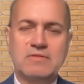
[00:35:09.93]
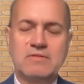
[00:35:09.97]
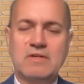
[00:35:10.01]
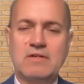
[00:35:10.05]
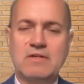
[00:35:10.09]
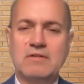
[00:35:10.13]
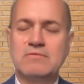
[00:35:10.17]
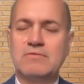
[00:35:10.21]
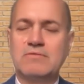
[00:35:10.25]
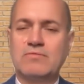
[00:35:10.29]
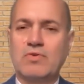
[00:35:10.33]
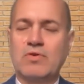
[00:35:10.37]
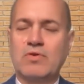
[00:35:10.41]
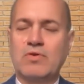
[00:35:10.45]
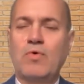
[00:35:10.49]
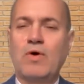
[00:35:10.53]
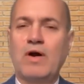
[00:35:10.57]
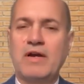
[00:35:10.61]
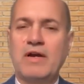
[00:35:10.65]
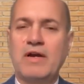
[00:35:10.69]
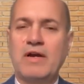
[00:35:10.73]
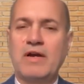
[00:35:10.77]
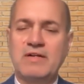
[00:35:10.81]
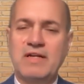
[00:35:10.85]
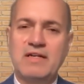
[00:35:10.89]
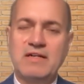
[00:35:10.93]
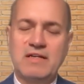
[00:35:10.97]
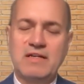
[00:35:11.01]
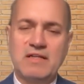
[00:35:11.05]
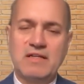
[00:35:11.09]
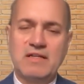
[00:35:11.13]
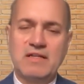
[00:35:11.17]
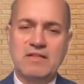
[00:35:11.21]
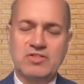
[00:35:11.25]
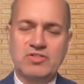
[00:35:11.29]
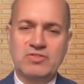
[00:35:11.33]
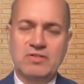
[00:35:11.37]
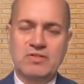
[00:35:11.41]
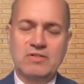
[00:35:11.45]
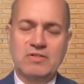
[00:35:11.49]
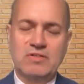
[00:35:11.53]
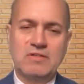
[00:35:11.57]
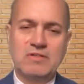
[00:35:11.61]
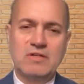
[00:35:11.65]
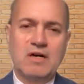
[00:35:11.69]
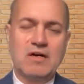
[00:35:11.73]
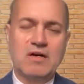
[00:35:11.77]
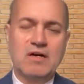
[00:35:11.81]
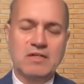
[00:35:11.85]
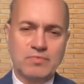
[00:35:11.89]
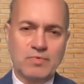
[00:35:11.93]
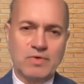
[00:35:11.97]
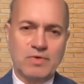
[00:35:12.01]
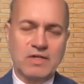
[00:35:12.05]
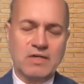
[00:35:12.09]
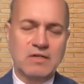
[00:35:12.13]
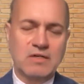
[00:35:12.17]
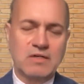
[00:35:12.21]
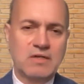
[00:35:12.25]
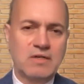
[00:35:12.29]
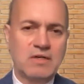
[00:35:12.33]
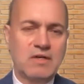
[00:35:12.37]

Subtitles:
you know, requiring any additional hardware